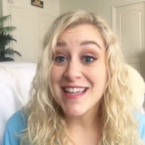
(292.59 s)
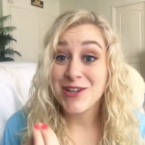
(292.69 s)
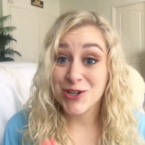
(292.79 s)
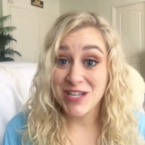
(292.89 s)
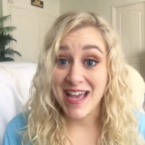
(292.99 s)
in
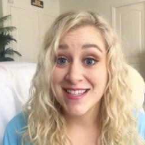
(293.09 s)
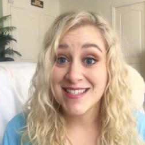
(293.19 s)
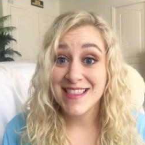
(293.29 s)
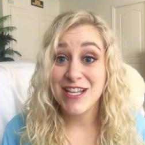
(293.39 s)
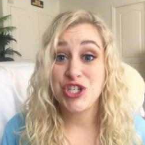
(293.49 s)
your
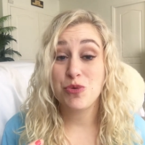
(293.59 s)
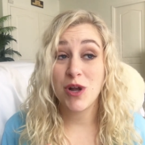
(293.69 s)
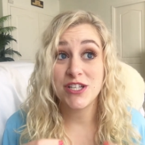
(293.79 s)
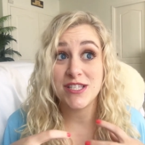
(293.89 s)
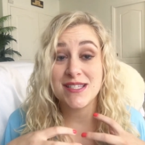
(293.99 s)
text that you
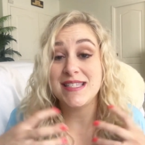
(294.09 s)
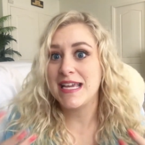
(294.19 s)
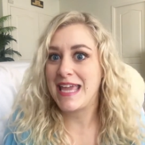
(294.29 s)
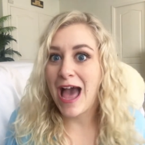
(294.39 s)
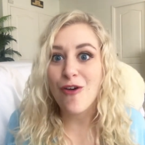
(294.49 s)
wanted to
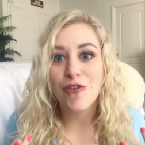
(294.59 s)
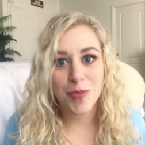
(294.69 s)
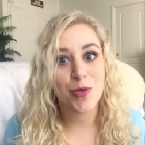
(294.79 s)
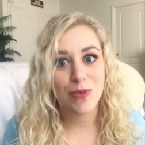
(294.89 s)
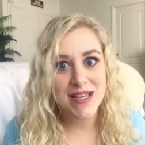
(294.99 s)
stick out from
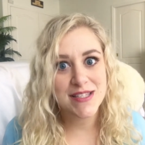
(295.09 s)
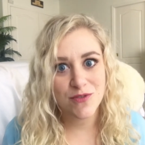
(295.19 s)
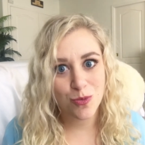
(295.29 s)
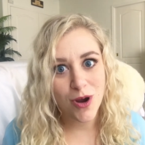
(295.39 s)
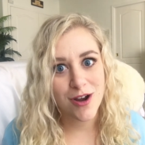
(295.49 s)
the rest of
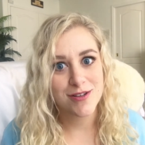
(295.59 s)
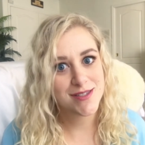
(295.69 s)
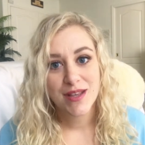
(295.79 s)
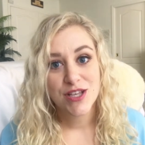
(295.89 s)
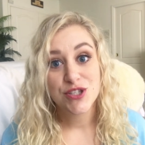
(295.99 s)
the
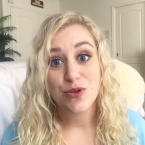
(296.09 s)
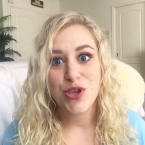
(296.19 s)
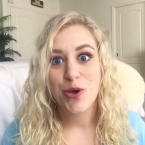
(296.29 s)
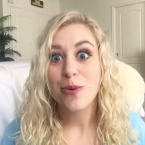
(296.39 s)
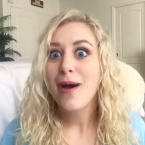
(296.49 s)
words. So
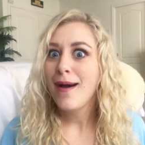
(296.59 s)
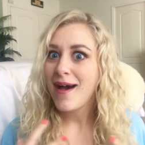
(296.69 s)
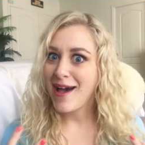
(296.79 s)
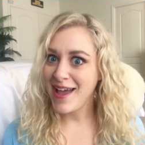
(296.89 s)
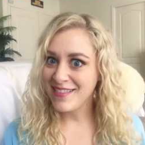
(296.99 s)
you
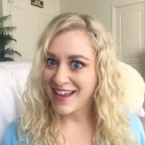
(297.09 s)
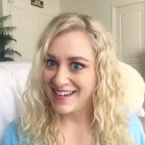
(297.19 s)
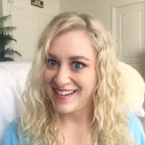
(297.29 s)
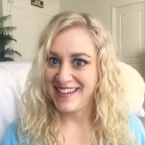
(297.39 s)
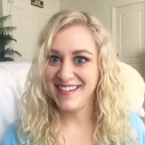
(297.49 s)

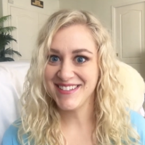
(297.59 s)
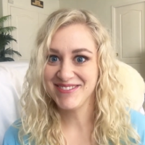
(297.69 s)
highlighted it.